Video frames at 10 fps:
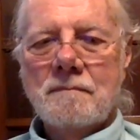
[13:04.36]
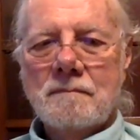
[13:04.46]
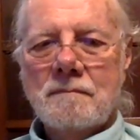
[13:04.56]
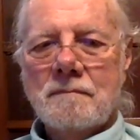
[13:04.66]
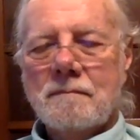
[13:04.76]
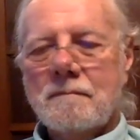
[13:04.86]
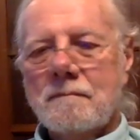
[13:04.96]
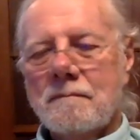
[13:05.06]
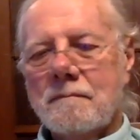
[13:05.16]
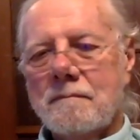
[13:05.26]

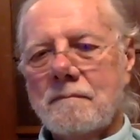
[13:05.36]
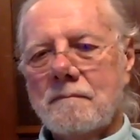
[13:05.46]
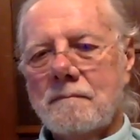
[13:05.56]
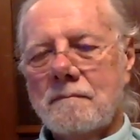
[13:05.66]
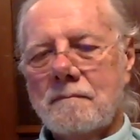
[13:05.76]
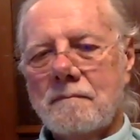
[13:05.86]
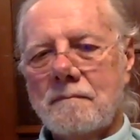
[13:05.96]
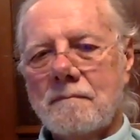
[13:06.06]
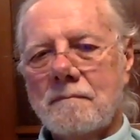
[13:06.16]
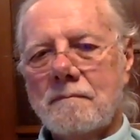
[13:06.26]

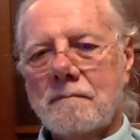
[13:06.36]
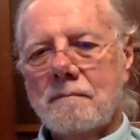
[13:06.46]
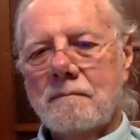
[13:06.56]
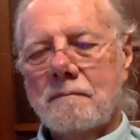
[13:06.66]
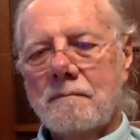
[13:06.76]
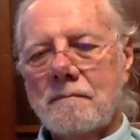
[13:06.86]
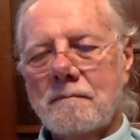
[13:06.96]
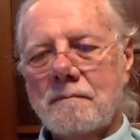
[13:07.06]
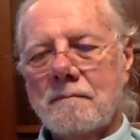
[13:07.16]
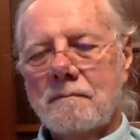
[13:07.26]

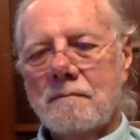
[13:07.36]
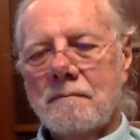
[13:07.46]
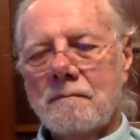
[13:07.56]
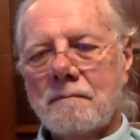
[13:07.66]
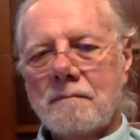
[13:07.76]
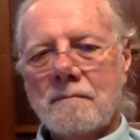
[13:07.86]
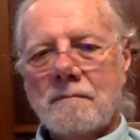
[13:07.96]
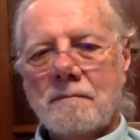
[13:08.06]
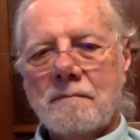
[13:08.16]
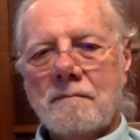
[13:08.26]

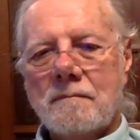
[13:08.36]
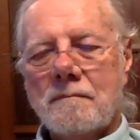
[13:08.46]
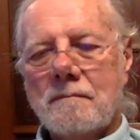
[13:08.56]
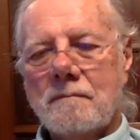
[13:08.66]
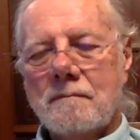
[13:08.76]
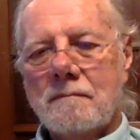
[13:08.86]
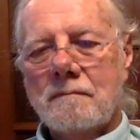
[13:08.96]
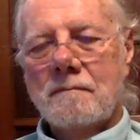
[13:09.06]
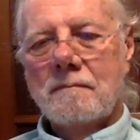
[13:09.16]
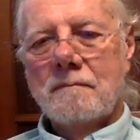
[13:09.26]

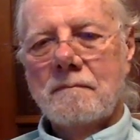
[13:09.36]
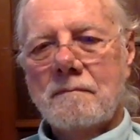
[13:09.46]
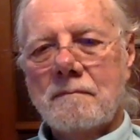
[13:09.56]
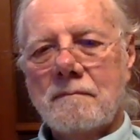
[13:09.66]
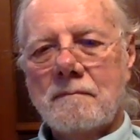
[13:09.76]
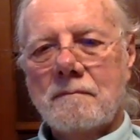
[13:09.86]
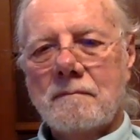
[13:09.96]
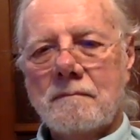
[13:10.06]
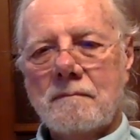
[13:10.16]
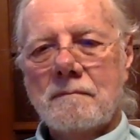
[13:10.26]

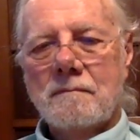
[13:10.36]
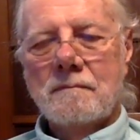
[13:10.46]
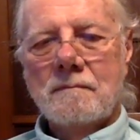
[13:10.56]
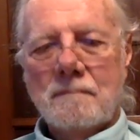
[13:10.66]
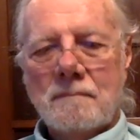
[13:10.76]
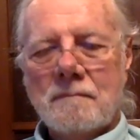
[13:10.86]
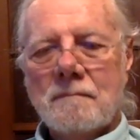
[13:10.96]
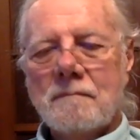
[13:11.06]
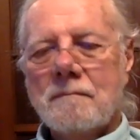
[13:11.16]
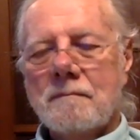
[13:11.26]

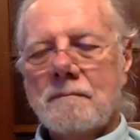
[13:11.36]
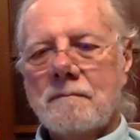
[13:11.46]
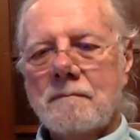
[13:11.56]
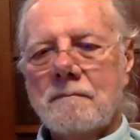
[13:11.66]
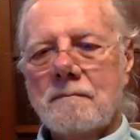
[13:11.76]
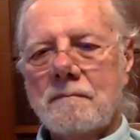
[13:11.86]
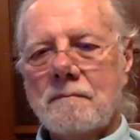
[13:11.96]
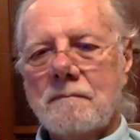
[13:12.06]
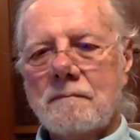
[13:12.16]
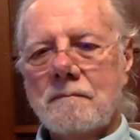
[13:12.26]
No words are spoken by the person on screen.